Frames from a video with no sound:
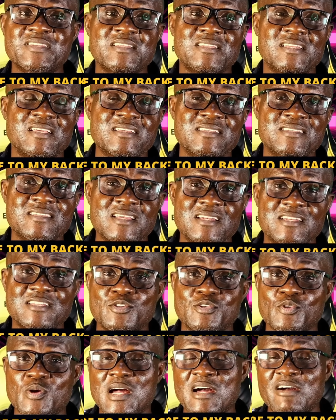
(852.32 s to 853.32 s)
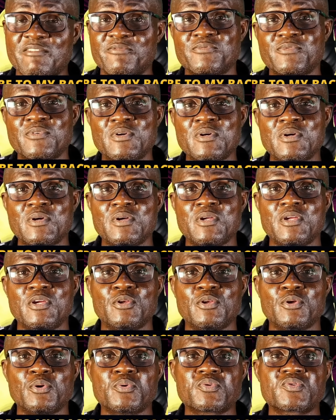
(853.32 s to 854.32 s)
said to have, you
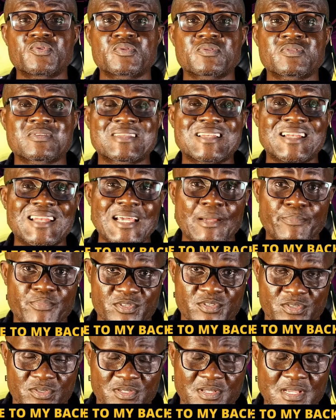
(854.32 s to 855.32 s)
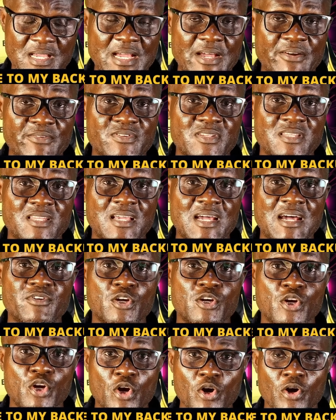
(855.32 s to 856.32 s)
know, slept, they
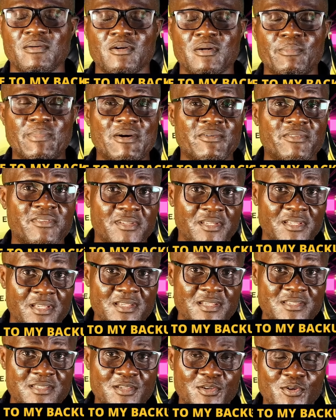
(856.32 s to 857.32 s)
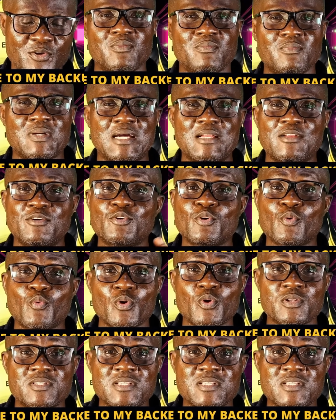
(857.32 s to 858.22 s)
have gone about 3 years ago. I don't know what